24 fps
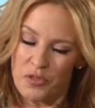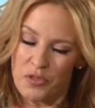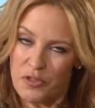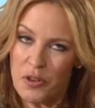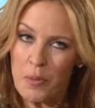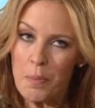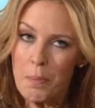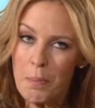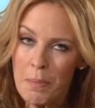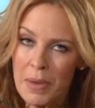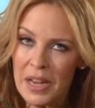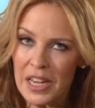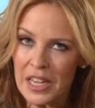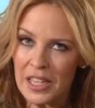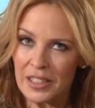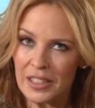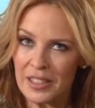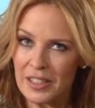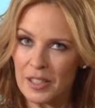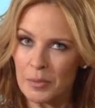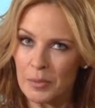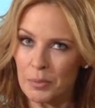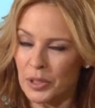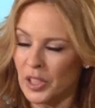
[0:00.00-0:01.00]
for me,
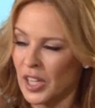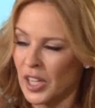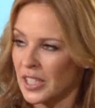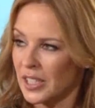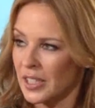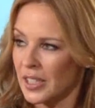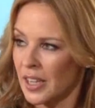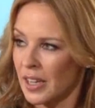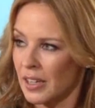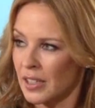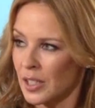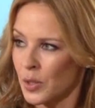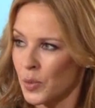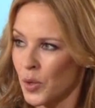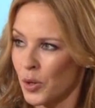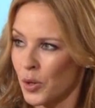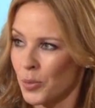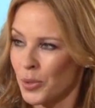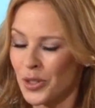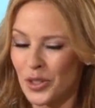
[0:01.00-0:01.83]
it symbolized that as well